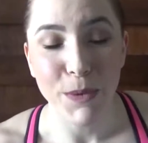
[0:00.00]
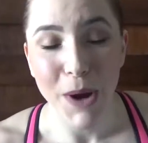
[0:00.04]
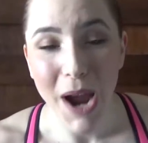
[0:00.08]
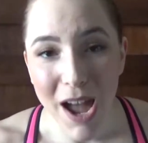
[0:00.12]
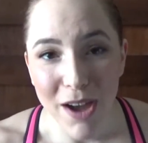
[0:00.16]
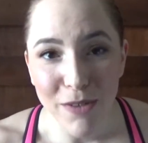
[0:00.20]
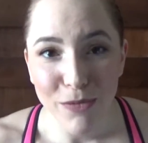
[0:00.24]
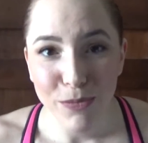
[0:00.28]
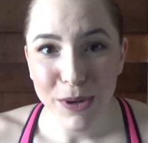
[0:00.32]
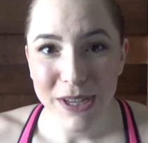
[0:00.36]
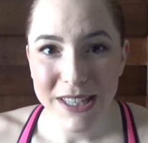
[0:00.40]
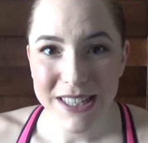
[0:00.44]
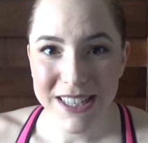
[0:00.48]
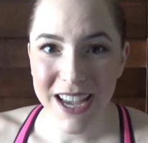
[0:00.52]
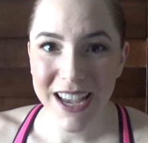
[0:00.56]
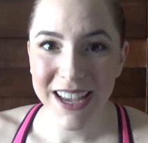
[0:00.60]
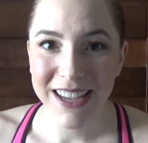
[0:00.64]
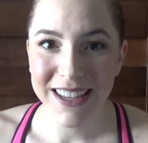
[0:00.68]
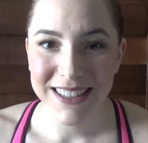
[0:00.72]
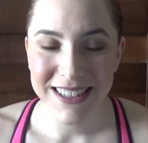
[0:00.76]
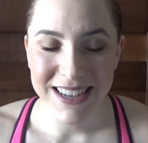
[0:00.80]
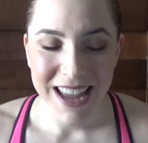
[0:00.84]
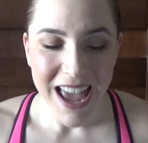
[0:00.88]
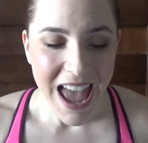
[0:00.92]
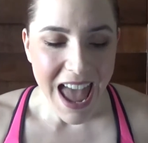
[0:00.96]
We're halfway
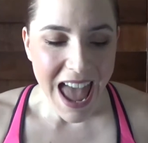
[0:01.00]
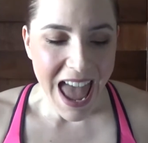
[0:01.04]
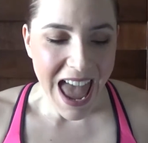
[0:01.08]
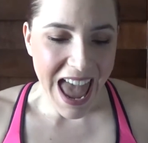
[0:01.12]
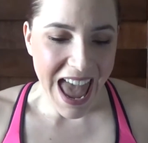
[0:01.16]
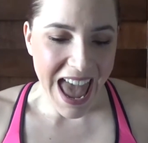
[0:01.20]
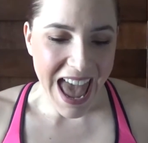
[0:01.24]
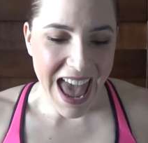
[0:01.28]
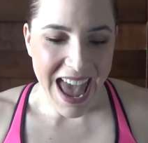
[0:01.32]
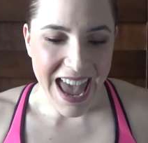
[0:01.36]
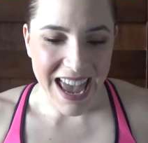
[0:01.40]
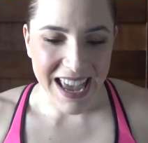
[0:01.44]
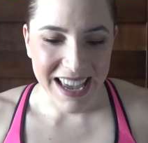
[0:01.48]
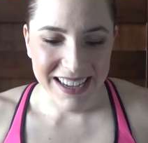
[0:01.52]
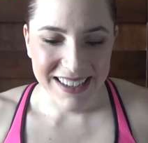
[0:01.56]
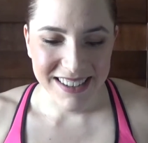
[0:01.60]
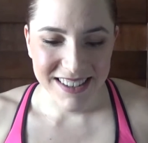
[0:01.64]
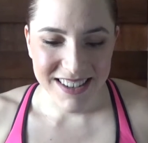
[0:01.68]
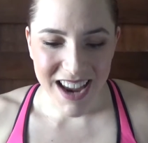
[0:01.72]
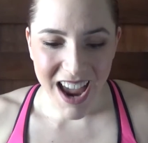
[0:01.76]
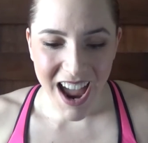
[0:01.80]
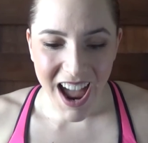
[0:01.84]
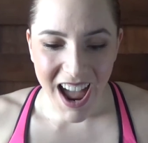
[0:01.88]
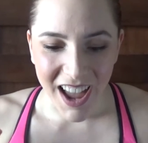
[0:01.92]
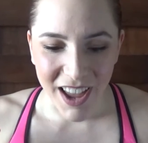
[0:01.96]
done and
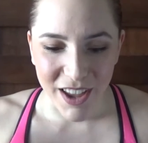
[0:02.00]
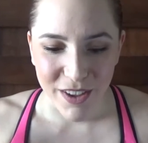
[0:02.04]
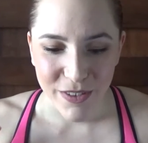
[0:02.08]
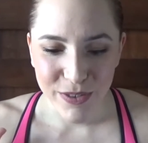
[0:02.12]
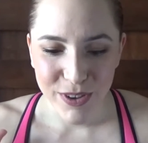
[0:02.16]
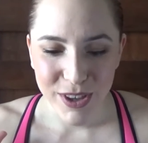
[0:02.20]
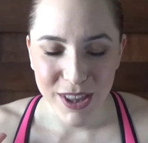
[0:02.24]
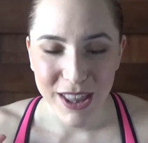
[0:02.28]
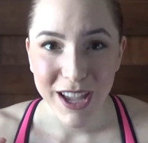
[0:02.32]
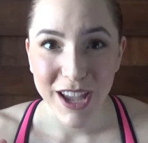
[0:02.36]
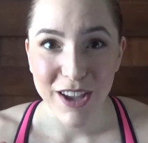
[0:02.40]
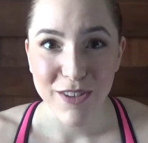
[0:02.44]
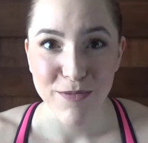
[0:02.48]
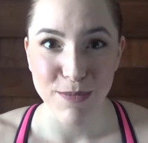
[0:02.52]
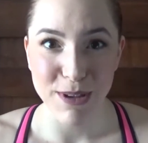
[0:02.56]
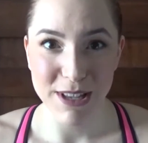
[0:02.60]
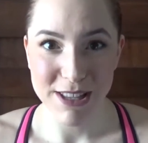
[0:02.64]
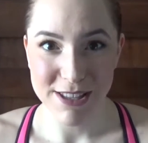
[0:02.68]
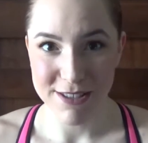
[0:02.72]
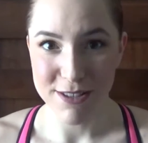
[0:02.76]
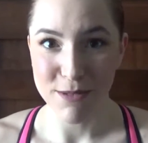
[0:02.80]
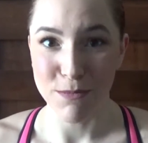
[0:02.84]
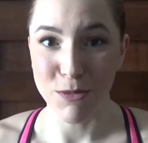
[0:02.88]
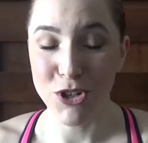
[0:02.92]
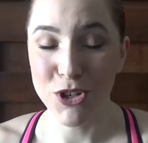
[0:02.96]
I feel like I've
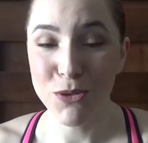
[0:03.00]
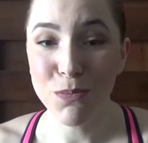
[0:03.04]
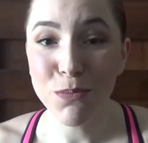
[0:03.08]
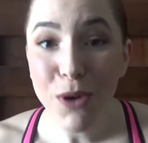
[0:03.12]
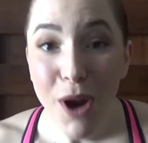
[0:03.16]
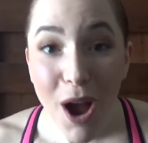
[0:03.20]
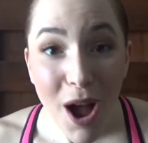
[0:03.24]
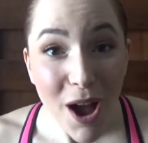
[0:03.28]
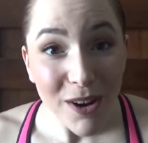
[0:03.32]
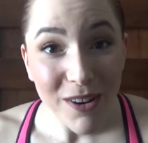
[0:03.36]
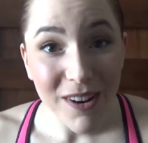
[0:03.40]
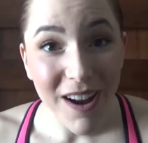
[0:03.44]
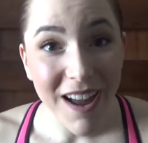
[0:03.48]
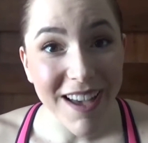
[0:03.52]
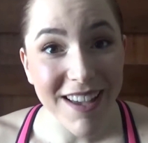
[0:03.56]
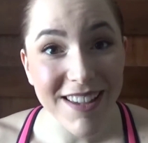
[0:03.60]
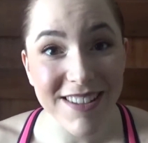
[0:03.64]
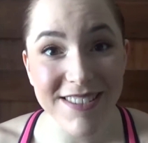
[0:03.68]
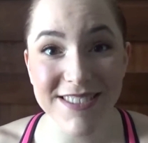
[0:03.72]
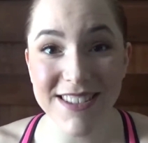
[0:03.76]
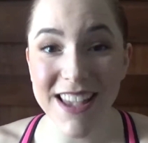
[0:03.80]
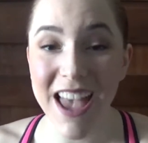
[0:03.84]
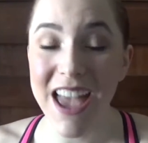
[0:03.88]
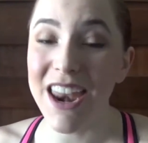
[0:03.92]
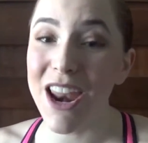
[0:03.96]
made so much
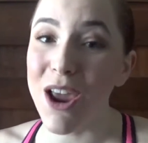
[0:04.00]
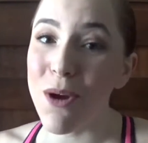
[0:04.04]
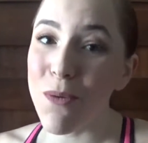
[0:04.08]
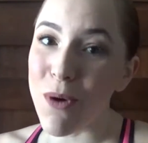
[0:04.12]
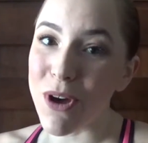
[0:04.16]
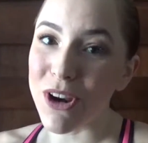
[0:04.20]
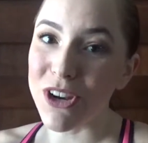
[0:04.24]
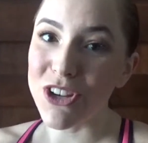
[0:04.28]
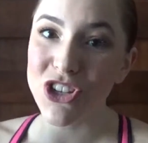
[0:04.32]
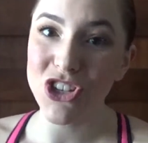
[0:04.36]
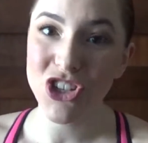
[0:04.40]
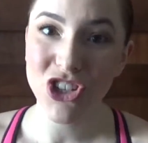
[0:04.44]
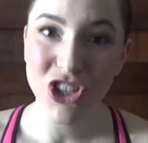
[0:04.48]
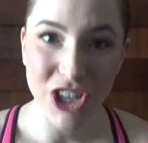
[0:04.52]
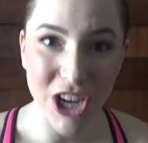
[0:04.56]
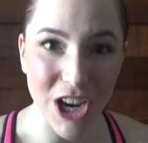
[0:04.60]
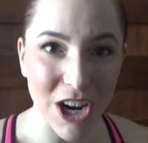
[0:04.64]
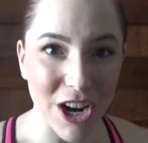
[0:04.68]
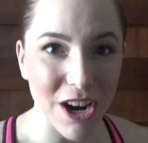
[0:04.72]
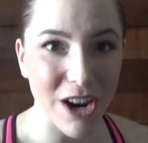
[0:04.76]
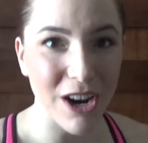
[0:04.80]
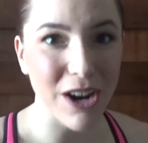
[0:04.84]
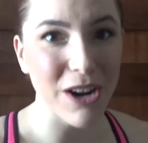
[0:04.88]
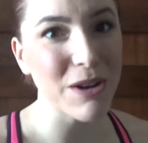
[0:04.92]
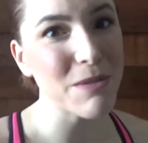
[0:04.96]
progress and I want to
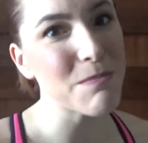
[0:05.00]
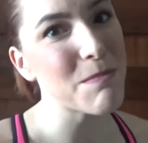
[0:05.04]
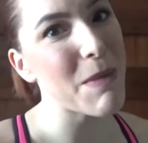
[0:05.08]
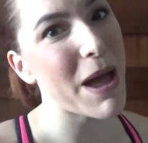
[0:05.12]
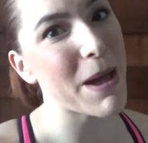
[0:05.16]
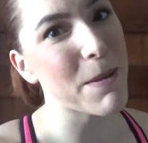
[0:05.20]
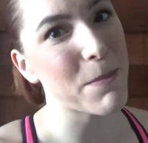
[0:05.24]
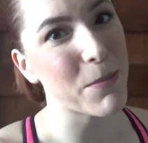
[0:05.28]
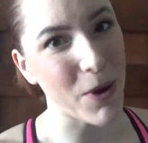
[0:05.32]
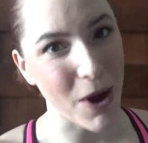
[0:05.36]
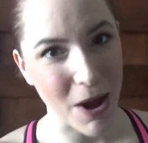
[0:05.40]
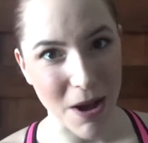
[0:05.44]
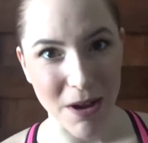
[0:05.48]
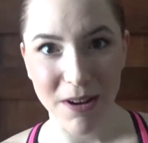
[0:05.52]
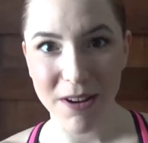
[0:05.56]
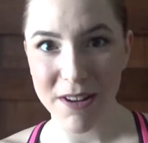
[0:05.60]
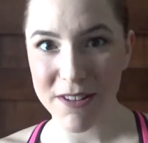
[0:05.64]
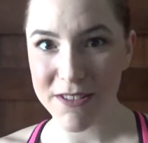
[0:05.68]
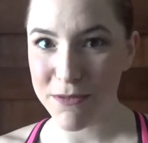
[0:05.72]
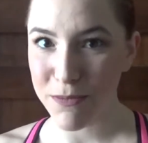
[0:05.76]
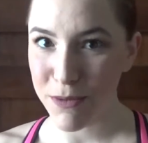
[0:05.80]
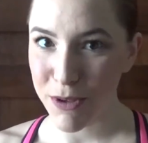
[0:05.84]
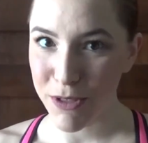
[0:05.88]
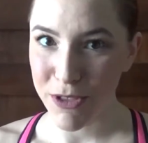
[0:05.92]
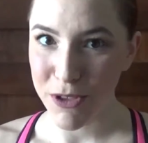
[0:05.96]
share my
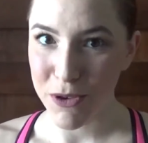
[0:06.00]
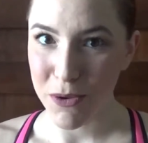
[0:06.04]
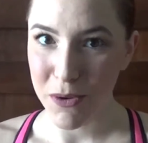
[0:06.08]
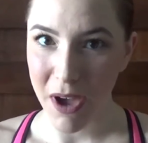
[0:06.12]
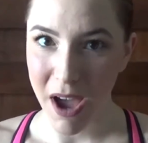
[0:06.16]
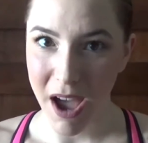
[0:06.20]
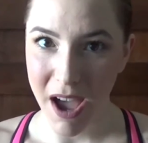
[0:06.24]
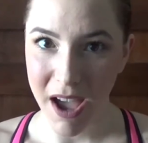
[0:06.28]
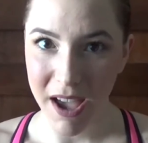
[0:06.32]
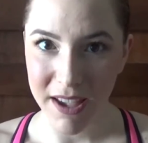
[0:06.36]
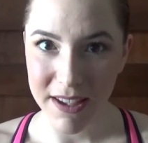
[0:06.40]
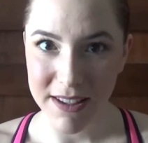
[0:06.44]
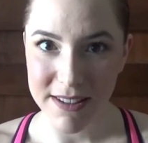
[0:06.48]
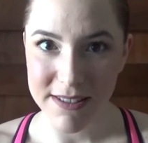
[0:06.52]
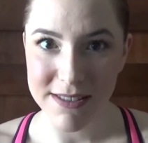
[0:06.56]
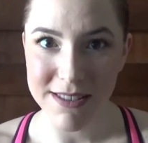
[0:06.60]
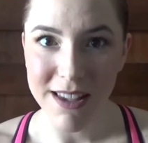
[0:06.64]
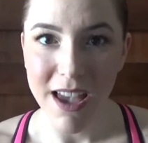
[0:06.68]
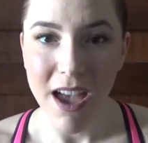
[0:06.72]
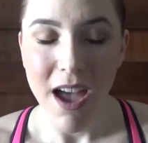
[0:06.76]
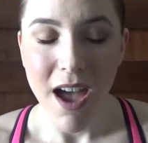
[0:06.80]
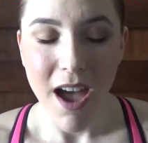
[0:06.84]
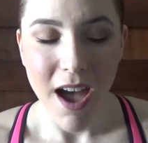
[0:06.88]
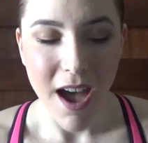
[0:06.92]
progress with you guys